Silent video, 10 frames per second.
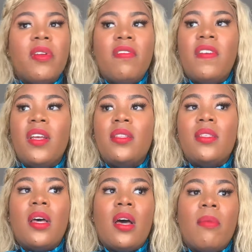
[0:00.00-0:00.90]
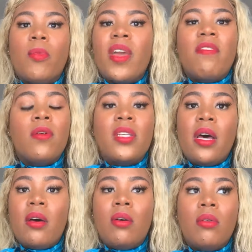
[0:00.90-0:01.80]
benefits, we have
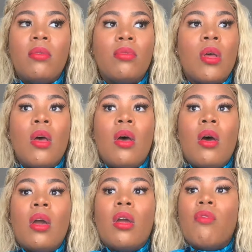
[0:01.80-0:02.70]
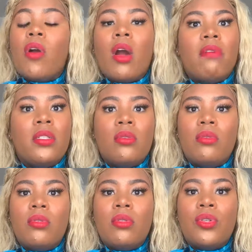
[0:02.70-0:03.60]
hotel, car
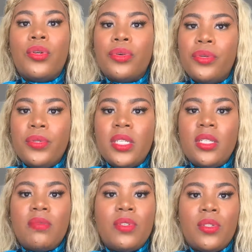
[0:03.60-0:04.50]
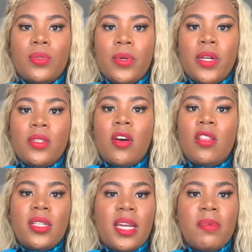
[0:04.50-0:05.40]
rentals, cruises, resorts, all
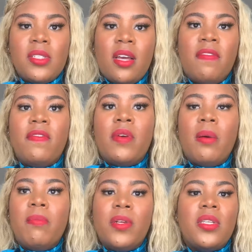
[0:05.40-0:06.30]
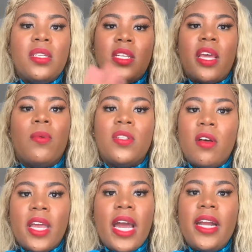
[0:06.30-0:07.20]
that type of stuff built into like what's
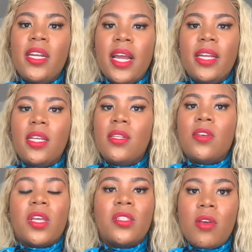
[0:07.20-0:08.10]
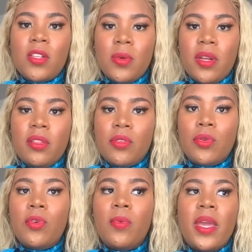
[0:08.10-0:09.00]
called like ID90. So like it's also another
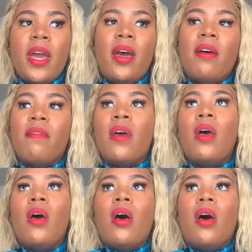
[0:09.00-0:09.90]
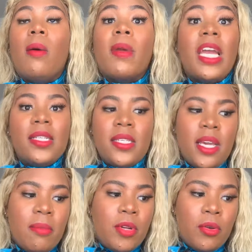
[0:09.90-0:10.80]
tool. We have
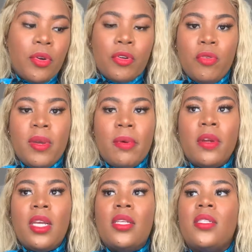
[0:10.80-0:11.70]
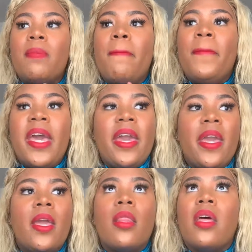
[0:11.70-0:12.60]
KCM, known crew member, is
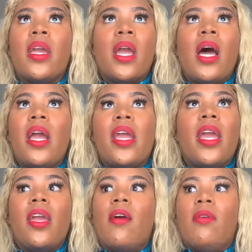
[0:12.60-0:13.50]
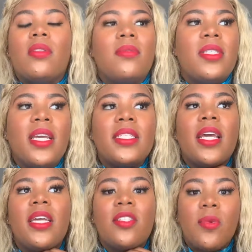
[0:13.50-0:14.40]
Bay. Like I hate going through
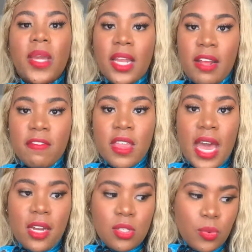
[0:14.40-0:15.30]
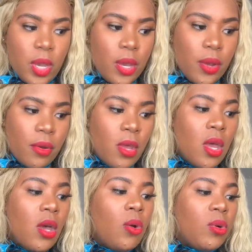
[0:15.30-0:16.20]
TSA, so we can have that as well,
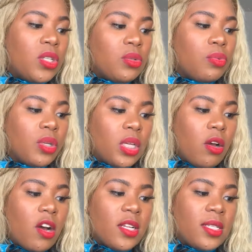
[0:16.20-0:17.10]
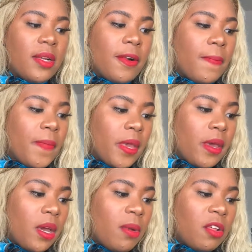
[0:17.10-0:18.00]
which is really awesome.
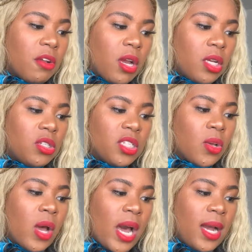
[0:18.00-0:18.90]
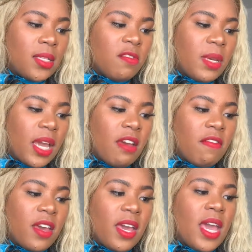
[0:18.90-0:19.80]
Another question is cons of being
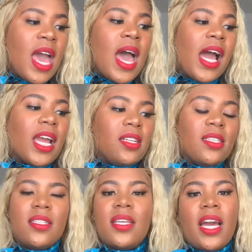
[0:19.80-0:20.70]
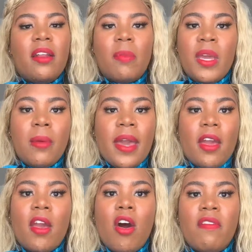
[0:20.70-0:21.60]
FA. I guess this is kind of
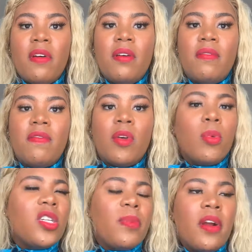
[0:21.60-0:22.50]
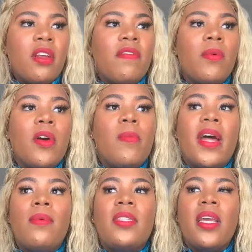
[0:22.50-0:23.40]
piggybacking off of the worst part, if you will, but
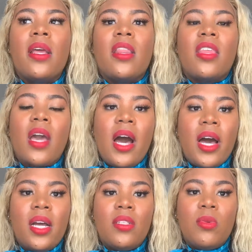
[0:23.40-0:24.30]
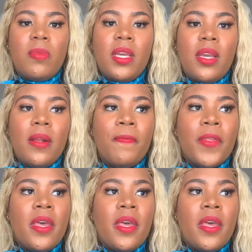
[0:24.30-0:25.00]
I would say the cons would be